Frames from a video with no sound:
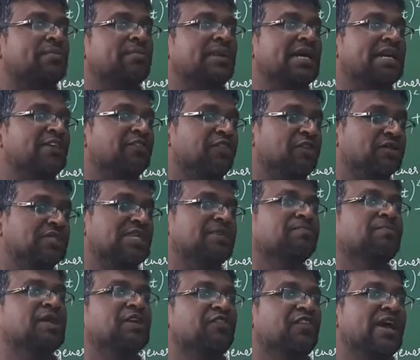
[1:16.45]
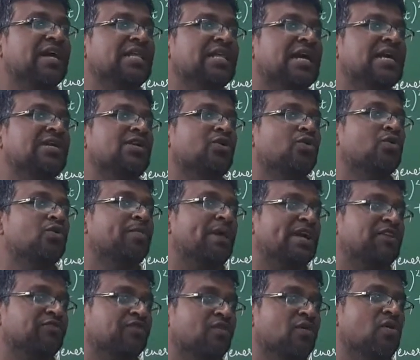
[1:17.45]
But if you simplify that 2 by
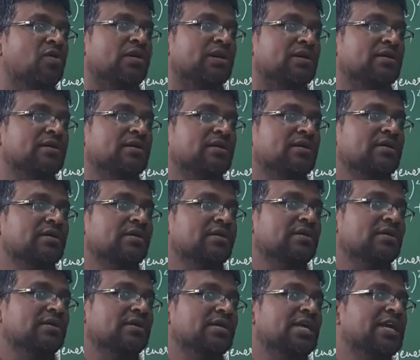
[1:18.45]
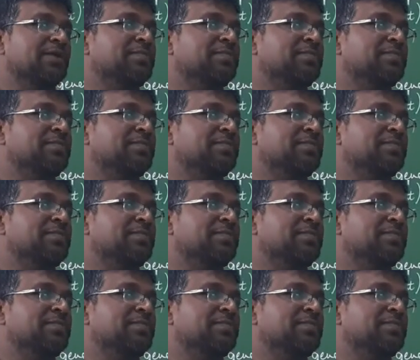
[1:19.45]
4, it